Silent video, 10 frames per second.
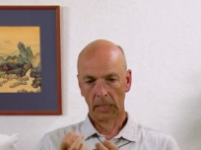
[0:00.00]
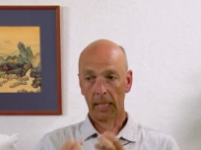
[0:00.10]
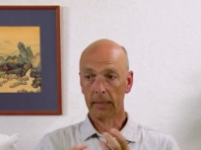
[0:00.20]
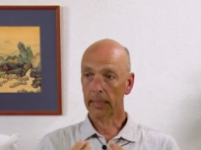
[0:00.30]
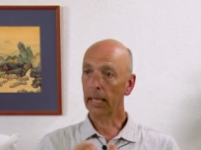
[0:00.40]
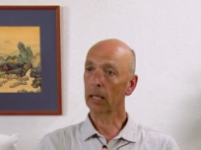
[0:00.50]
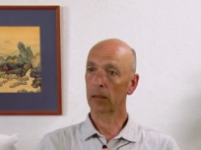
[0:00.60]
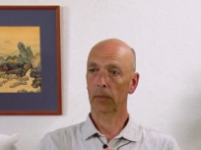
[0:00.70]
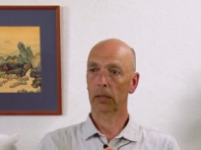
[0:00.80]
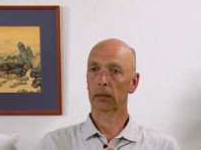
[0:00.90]

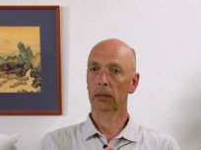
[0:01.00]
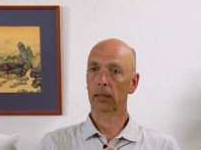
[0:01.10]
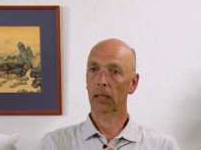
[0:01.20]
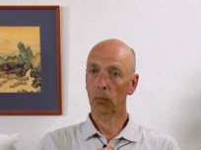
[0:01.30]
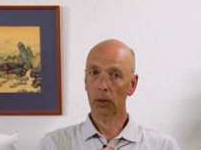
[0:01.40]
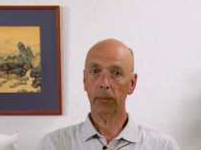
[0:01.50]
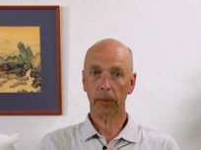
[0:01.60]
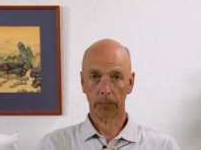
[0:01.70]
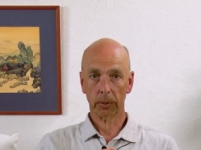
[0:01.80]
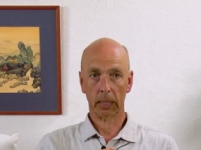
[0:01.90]
entanglement, they will be
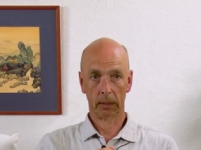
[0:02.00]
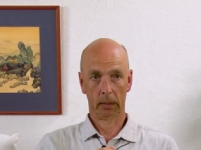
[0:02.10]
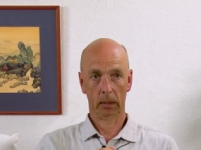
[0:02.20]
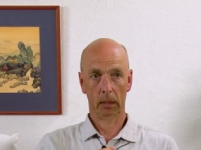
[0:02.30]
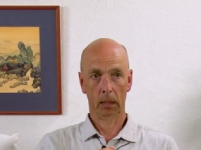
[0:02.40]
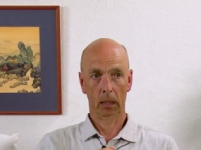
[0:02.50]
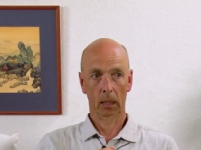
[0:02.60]
present.